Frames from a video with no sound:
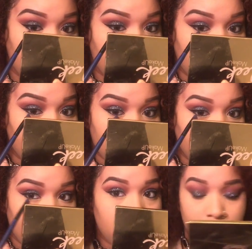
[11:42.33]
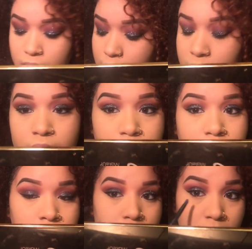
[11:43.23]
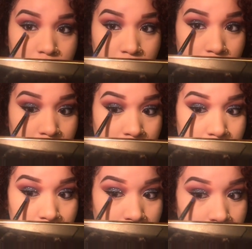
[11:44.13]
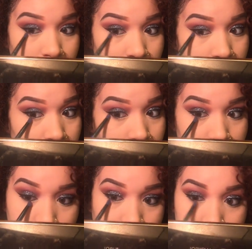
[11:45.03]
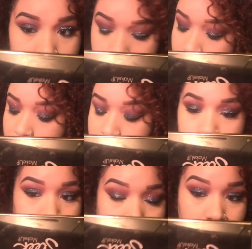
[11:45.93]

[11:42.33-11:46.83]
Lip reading: smoking underneath my eye with that same Lovesick color from the Melt Stack. Am